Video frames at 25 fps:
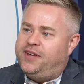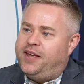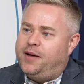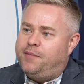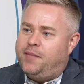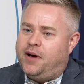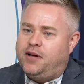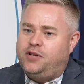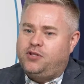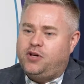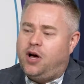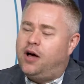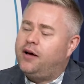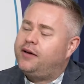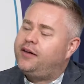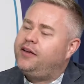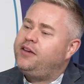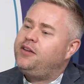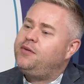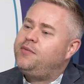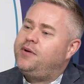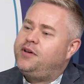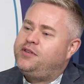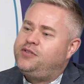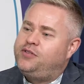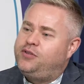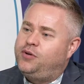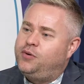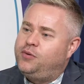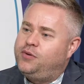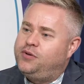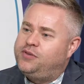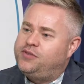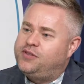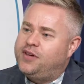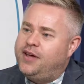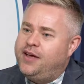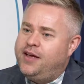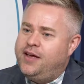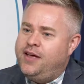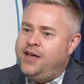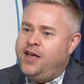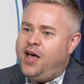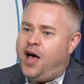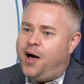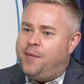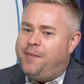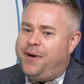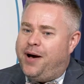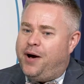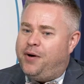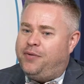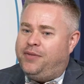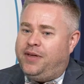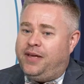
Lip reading: Am I talking to my students about